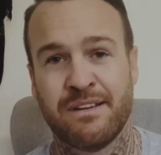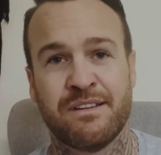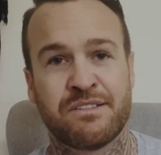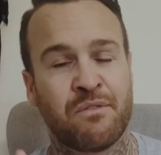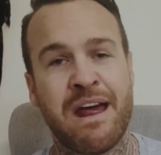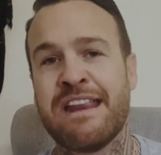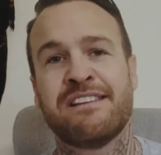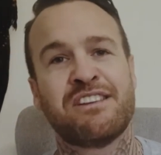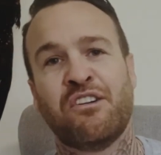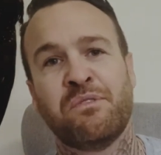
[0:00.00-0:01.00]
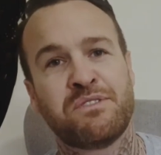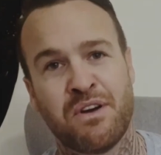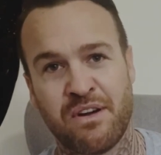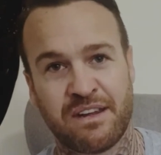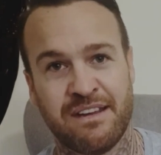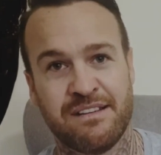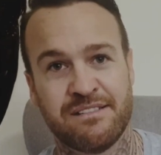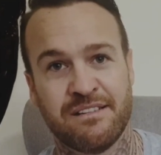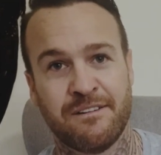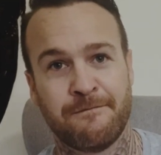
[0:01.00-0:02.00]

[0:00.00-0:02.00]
Surround yourself with turkeys